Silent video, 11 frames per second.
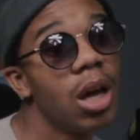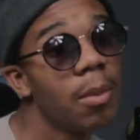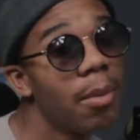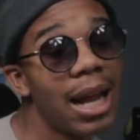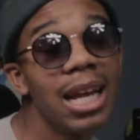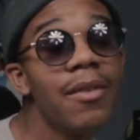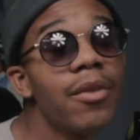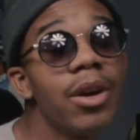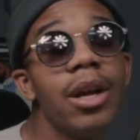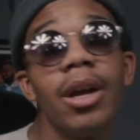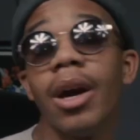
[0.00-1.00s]
about
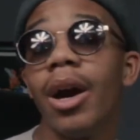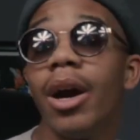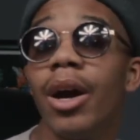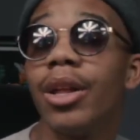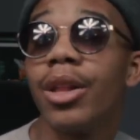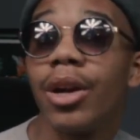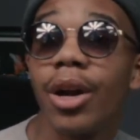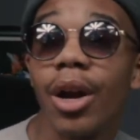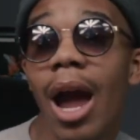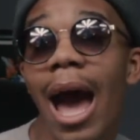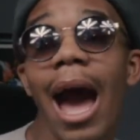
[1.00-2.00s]
every
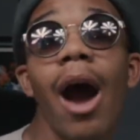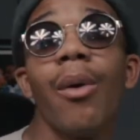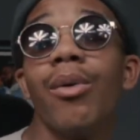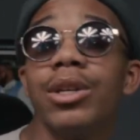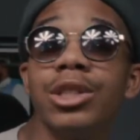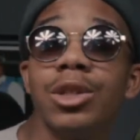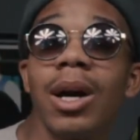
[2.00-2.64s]
other hour or two,